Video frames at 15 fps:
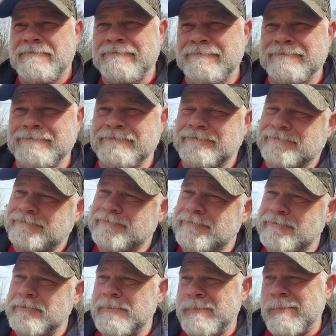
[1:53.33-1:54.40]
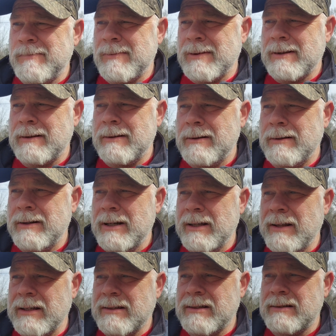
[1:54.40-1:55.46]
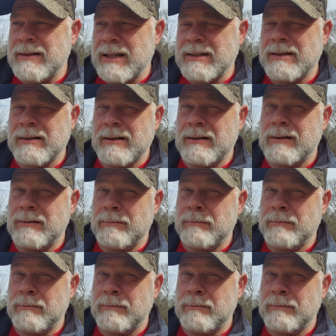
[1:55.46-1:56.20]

Yeah, that's a